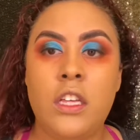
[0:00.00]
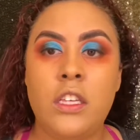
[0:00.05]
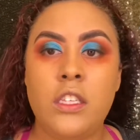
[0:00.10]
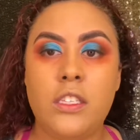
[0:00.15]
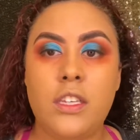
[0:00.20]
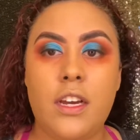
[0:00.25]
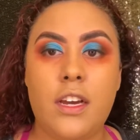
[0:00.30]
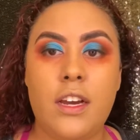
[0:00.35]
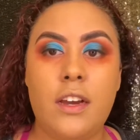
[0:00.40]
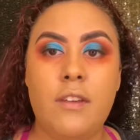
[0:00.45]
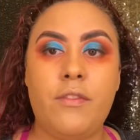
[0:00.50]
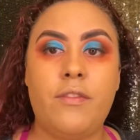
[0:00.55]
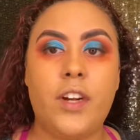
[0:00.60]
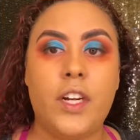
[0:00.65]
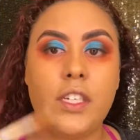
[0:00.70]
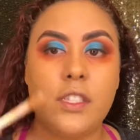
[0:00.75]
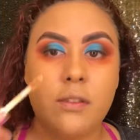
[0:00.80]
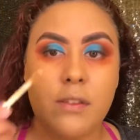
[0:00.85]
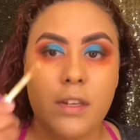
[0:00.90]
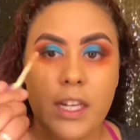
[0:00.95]
So I
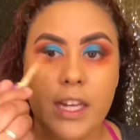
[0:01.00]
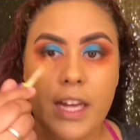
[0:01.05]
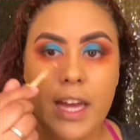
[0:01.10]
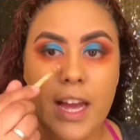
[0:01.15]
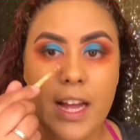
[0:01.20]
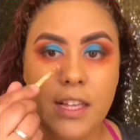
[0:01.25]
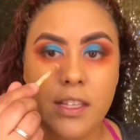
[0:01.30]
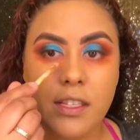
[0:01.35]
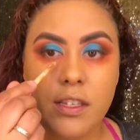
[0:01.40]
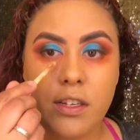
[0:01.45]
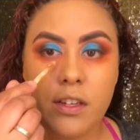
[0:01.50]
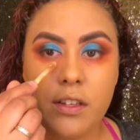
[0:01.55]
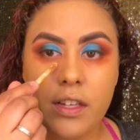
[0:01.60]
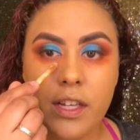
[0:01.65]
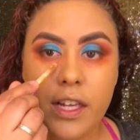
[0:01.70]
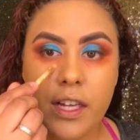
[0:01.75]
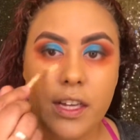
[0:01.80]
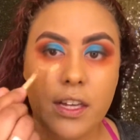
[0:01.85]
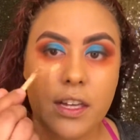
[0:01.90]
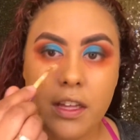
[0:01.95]
first want to cancel
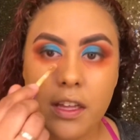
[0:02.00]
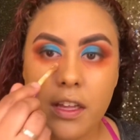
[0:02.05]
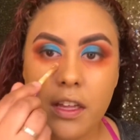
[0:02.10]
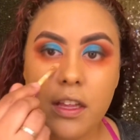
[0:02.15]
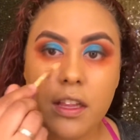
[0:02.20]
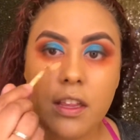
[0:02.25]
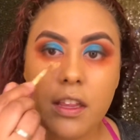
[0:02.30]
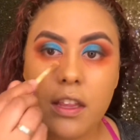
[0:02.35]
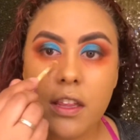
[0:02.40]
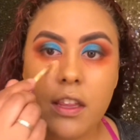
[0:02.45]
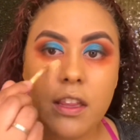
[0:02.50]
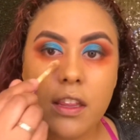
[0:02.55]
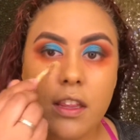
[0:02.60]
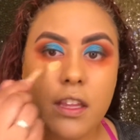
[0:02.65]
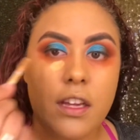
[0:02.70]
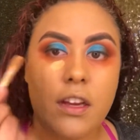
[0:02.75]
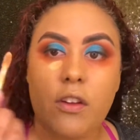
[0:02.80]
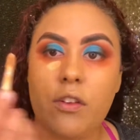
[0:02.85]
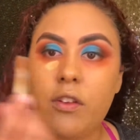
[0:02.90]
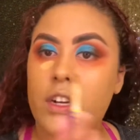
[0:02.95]
like
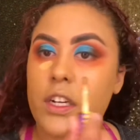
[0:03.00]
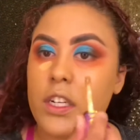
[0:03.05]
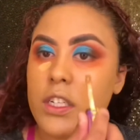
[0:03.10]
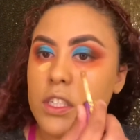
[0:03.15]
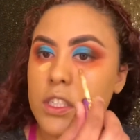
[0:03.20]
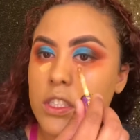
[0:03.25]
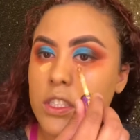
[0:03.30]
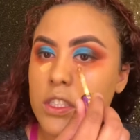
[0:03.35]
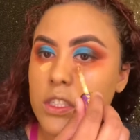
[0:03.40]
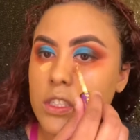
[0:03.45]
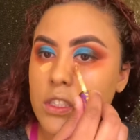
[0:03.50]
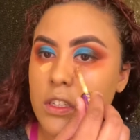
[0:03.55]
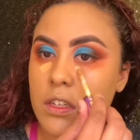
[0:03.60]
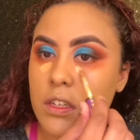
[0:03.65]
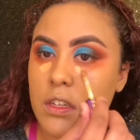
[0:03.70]
the orange.